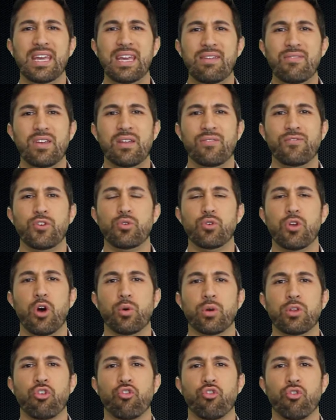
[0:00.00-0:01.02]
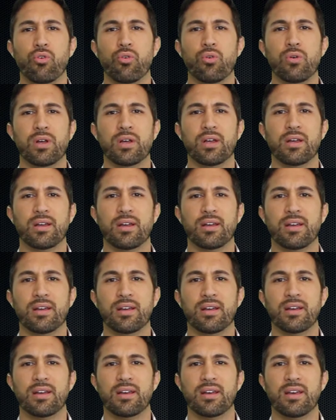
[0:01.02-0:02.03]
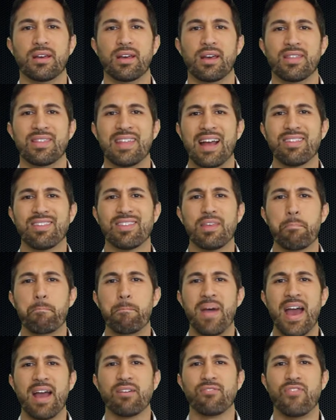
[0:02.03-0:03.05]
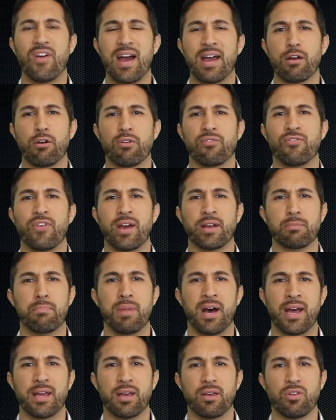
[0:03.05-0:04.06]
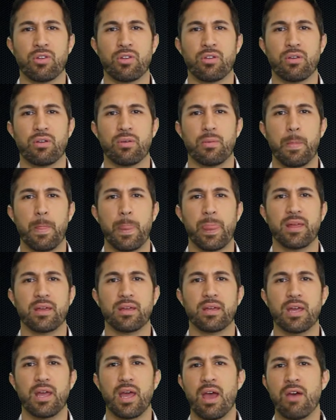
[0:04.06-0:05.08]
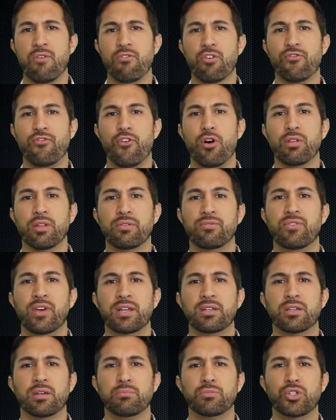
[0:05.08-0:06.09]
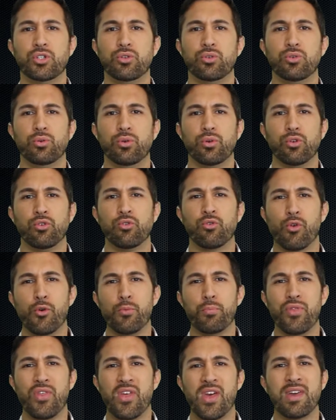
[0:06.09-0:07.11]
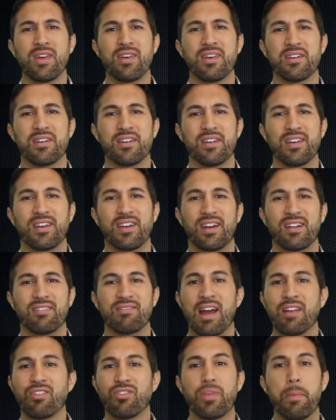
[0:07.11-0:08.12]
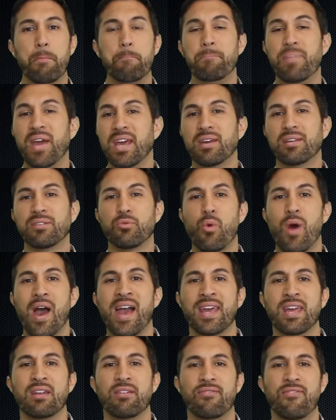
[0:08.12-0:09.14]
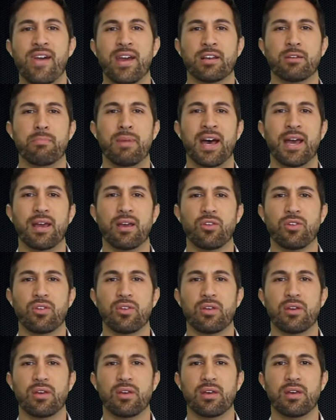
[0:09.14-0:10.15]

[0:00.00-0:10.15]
even if you know it's true? That's the backfire effect bias. Ever fallen victim to groupthink? That's the bandwagon effect bias.